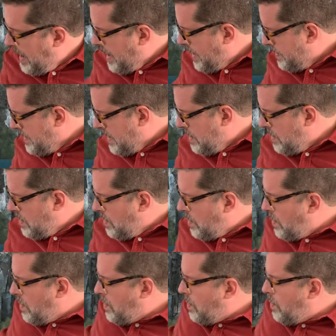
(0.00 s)
And then
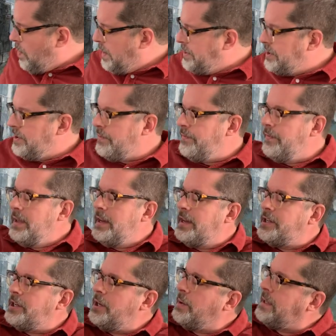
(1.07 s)
once you're
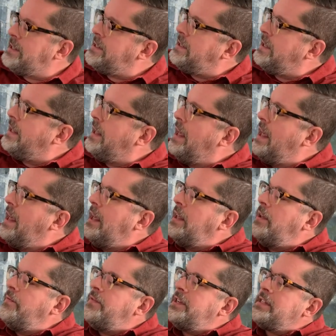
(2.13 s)
finished, you can see
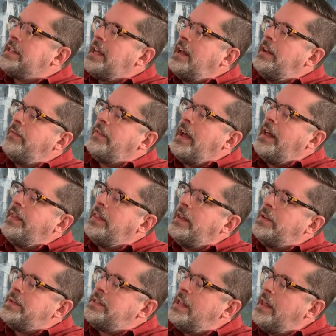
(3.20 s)
you've just kind of got
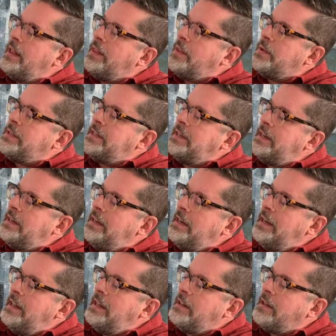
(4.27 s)
those, those
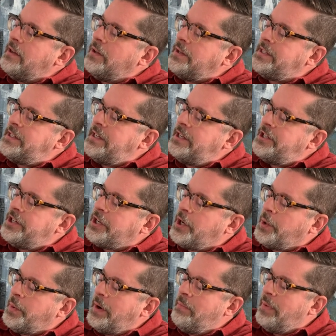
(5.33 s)
neat little cinched
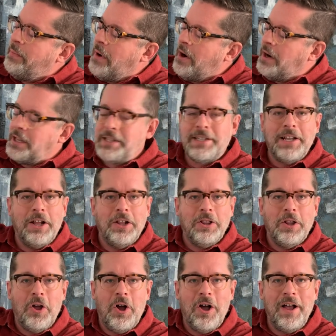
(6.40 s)
crimp marks
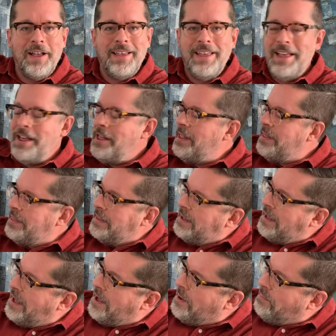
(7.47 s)
along
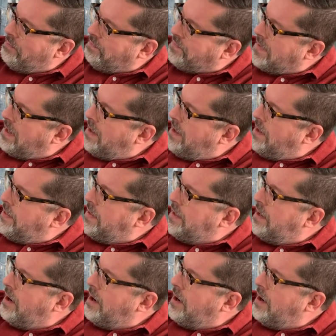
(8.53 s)
the, um, the